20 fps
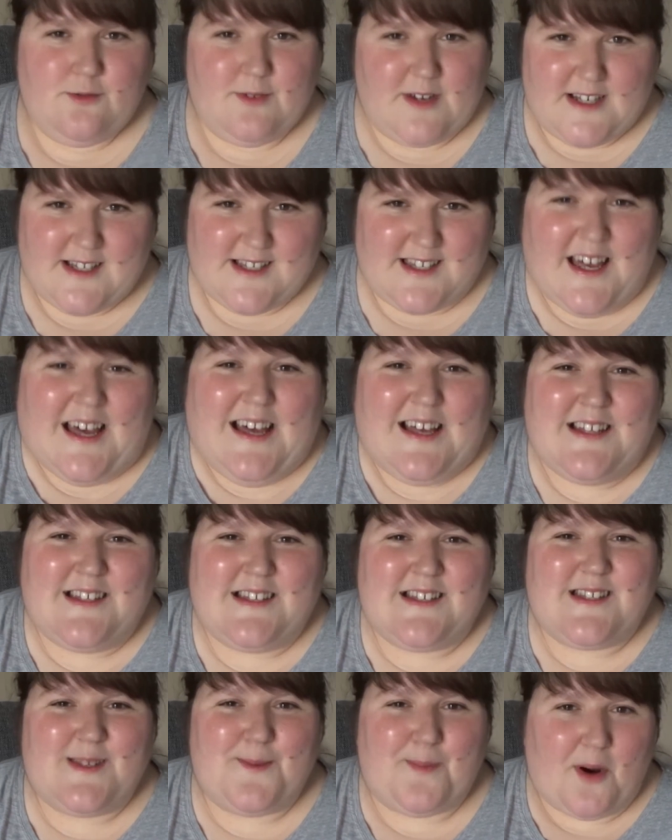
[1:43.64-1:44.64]

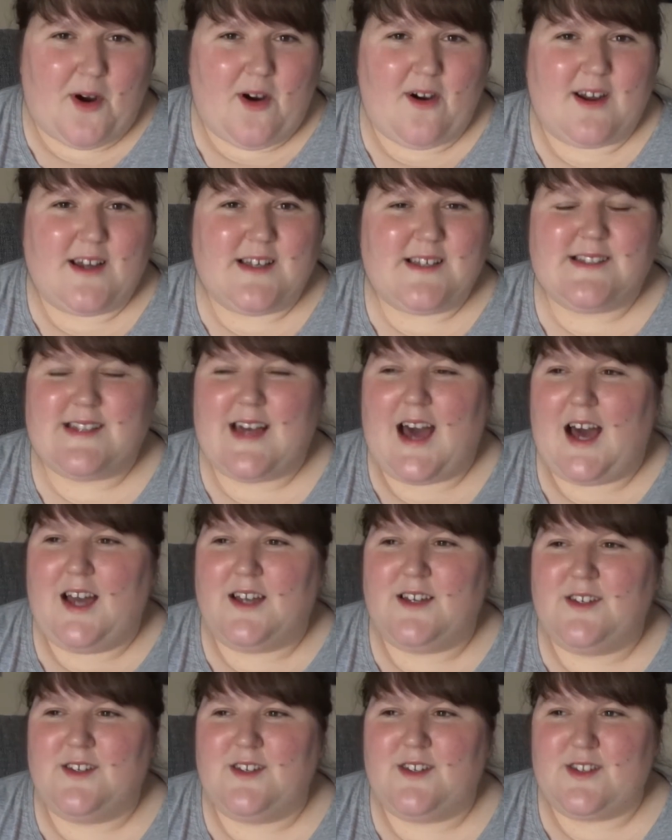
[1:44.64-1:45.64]
reasons, the price
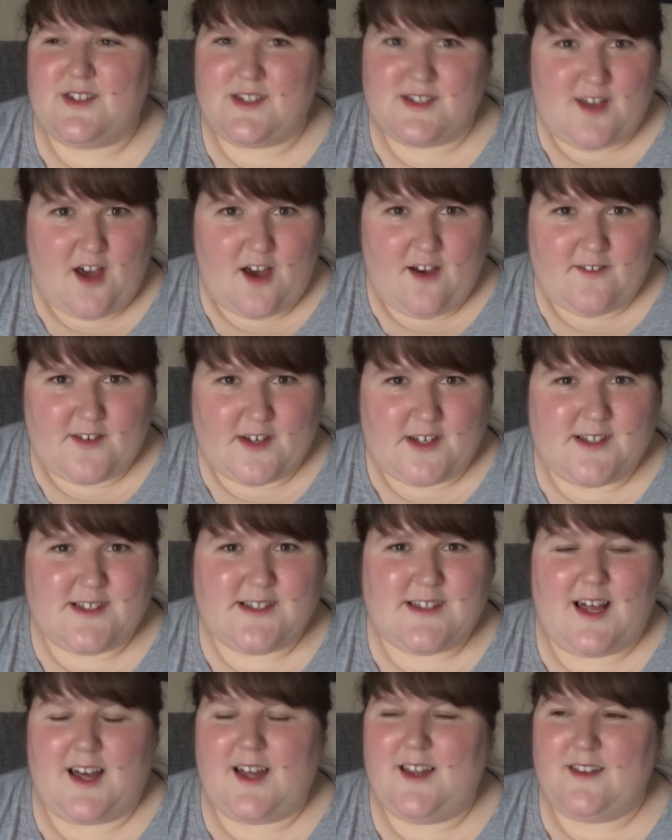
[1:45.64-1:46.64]
and the service,
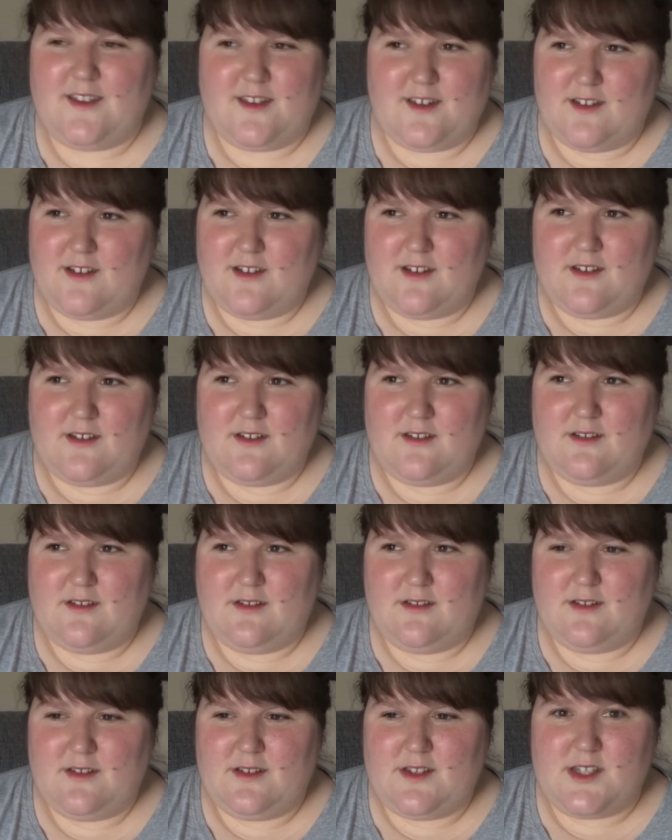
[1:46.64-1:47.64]
like the
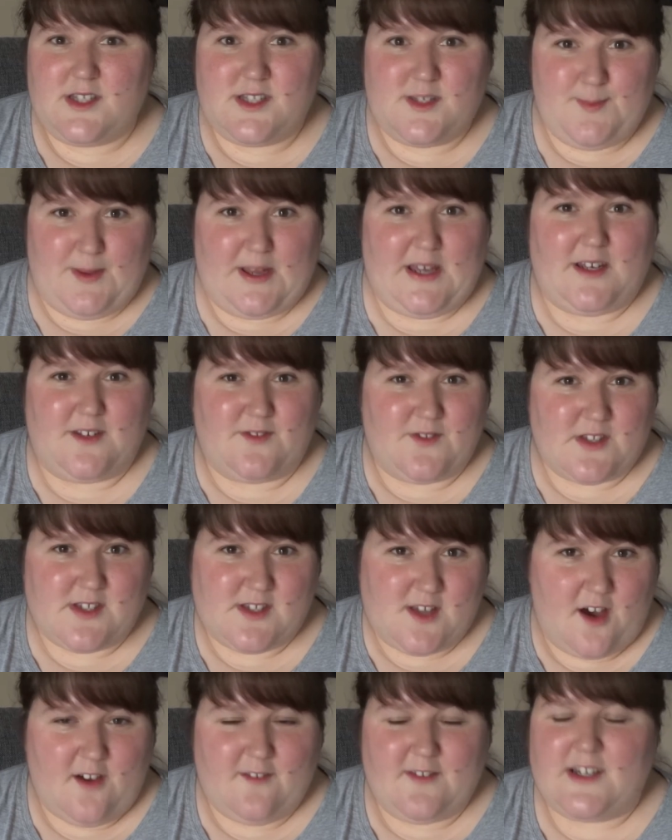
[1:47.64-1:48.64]
the speed of the
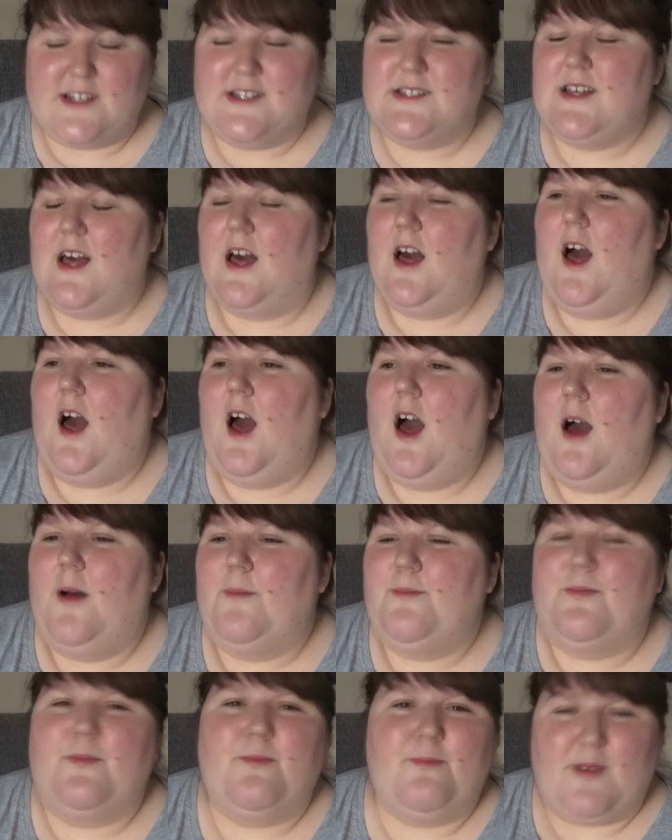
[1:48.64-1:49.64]
service
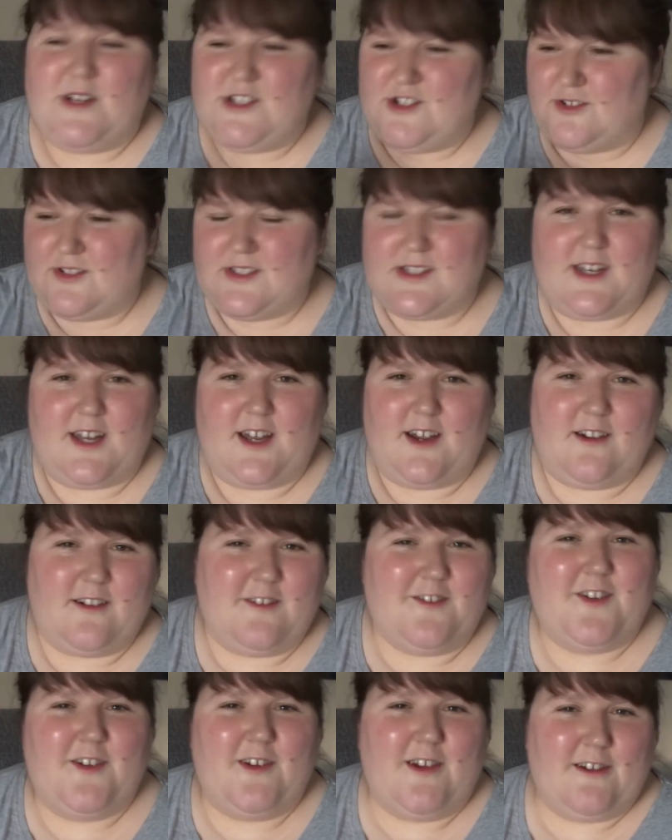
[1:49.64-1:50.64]
my dog's in here.
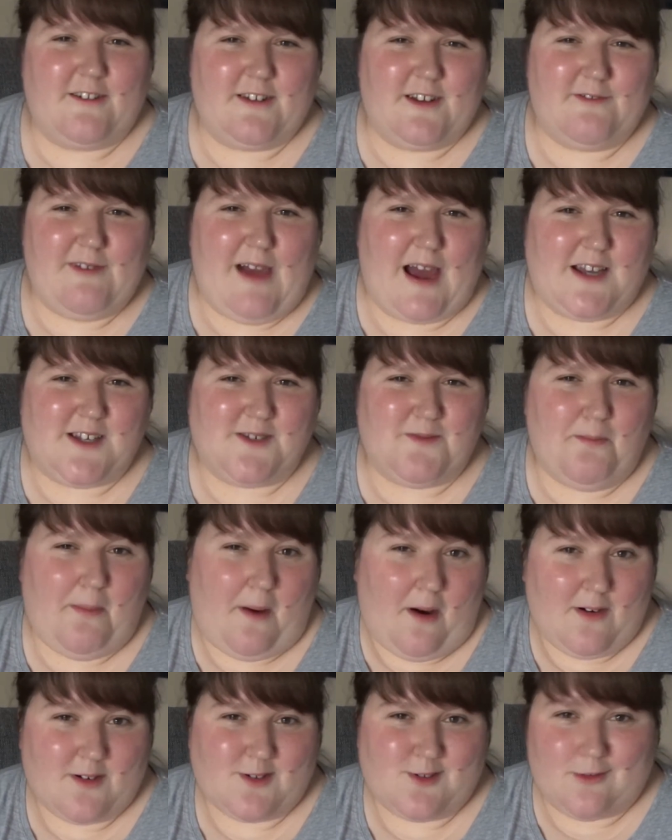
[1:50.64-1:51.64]
If you hear any random
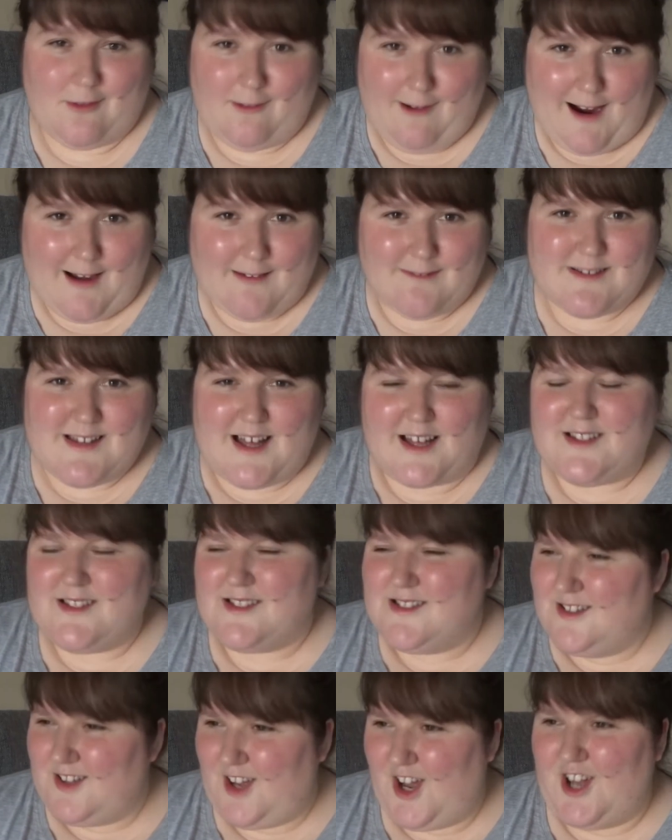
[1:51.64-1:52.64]
barks or growls,
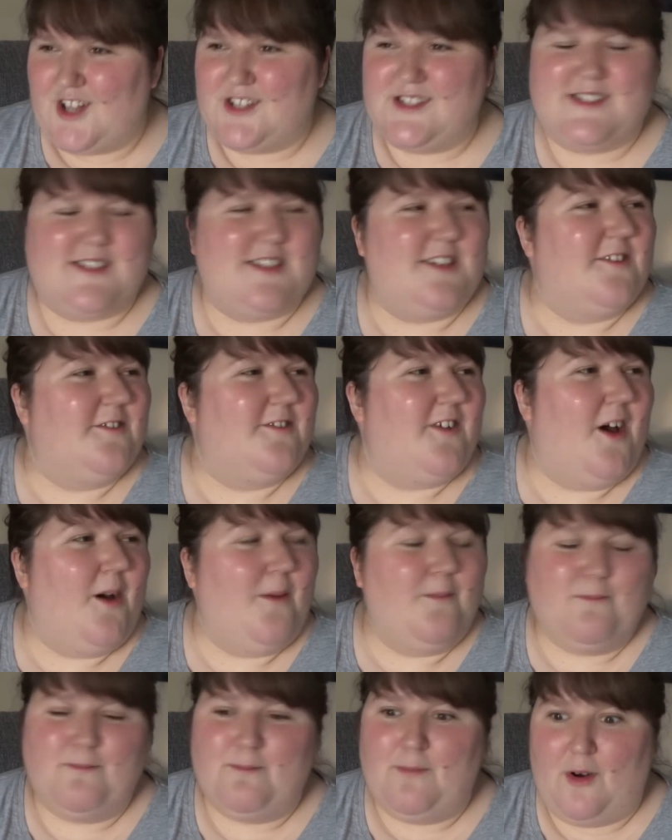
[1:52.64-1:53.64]
that's courtesy of
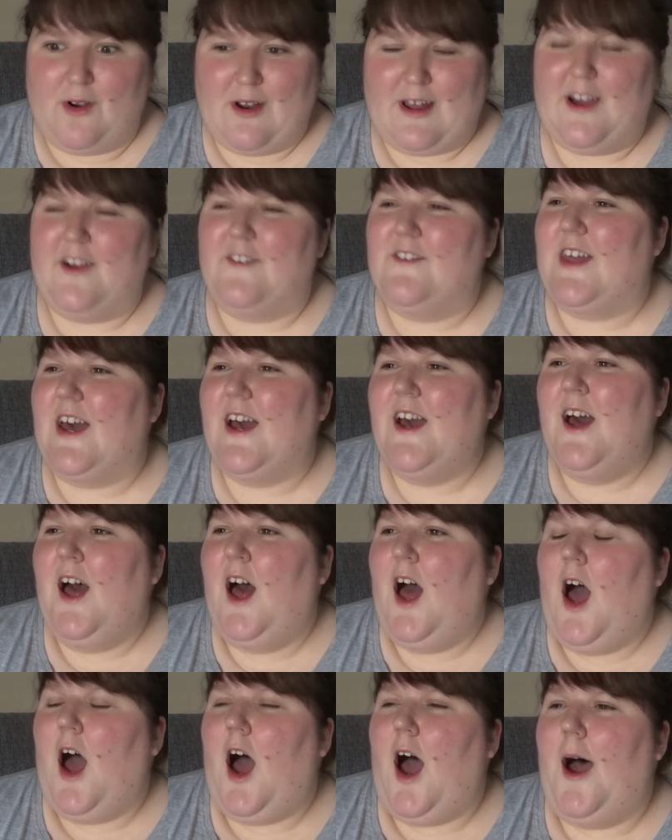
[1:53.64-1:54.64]
Molly over there.
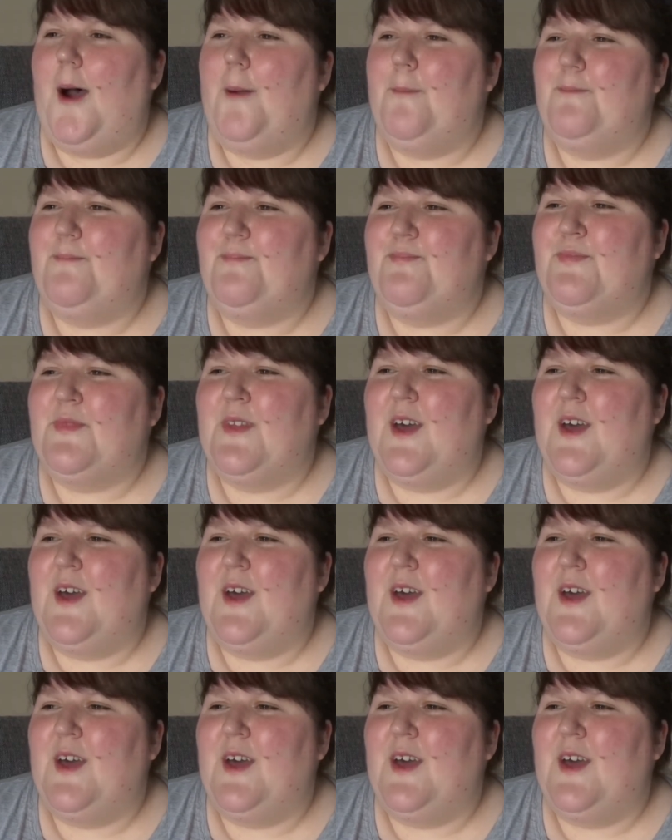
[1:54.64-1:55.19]
Um,